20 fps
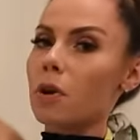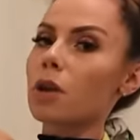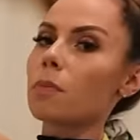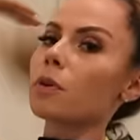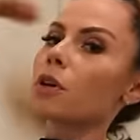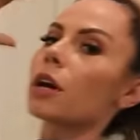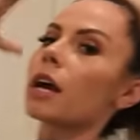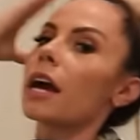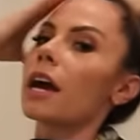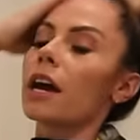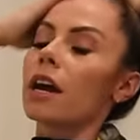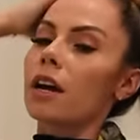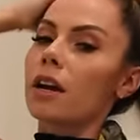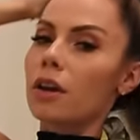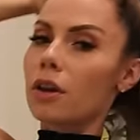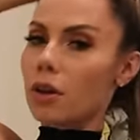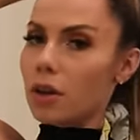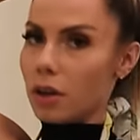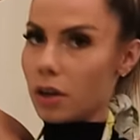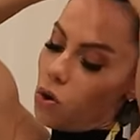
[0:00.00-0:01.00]
put up your
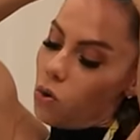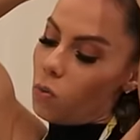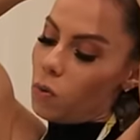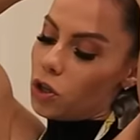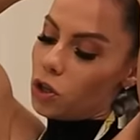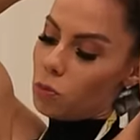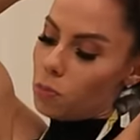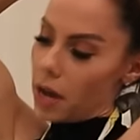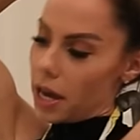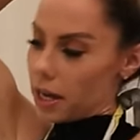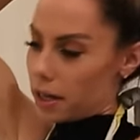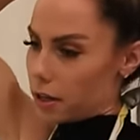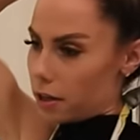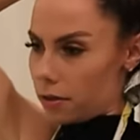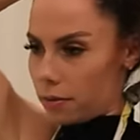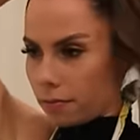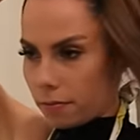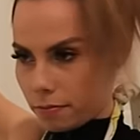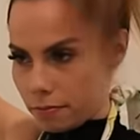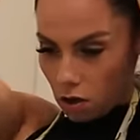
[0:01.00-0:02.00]
hair when you bake.
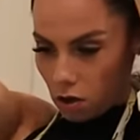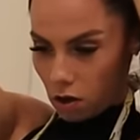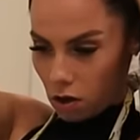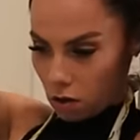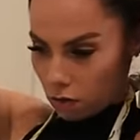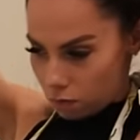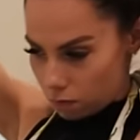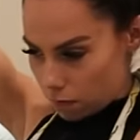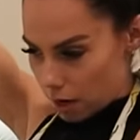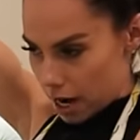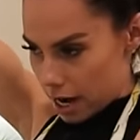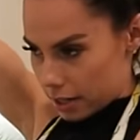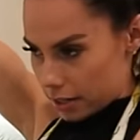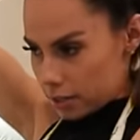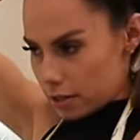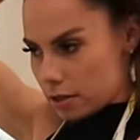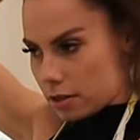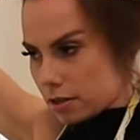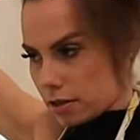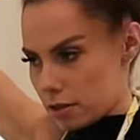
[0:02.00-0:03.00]
All right.
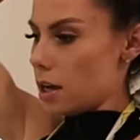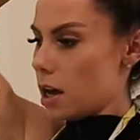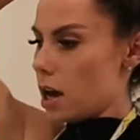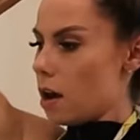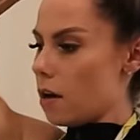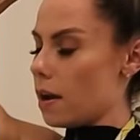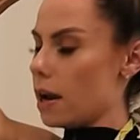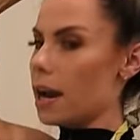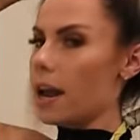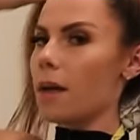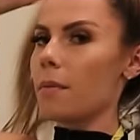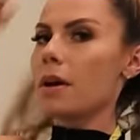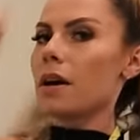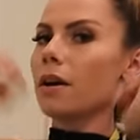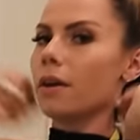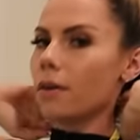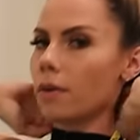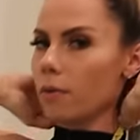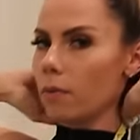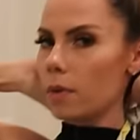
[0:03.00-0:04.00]
All right,
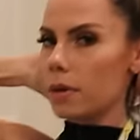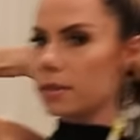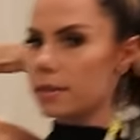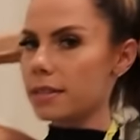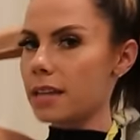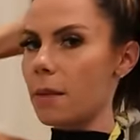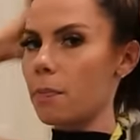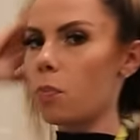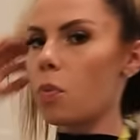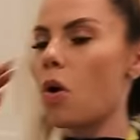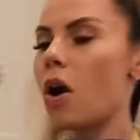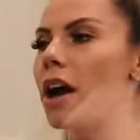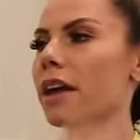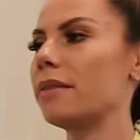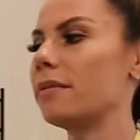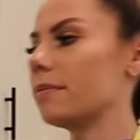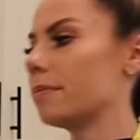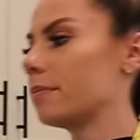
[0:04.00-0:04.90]
Llama, what's step one?